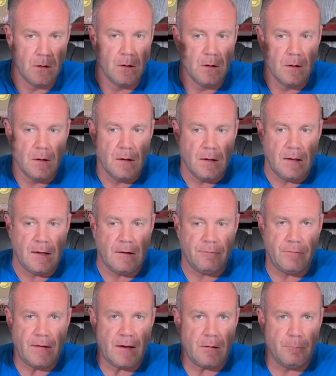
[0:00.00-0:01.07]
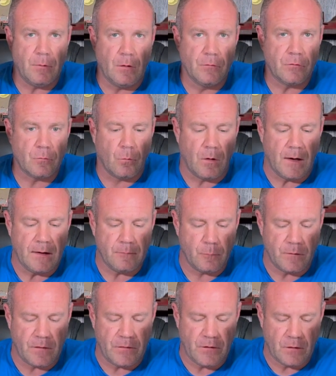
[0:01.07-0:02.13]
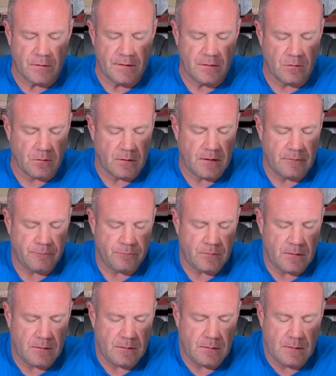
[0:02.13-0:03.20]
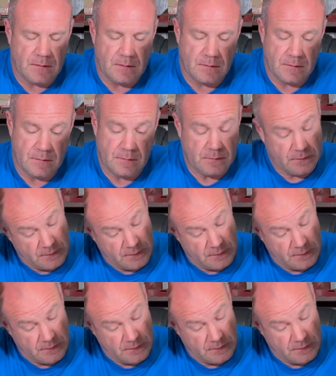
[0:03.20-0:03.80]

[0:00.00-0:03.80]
If they could both squat with a 13-year-old, at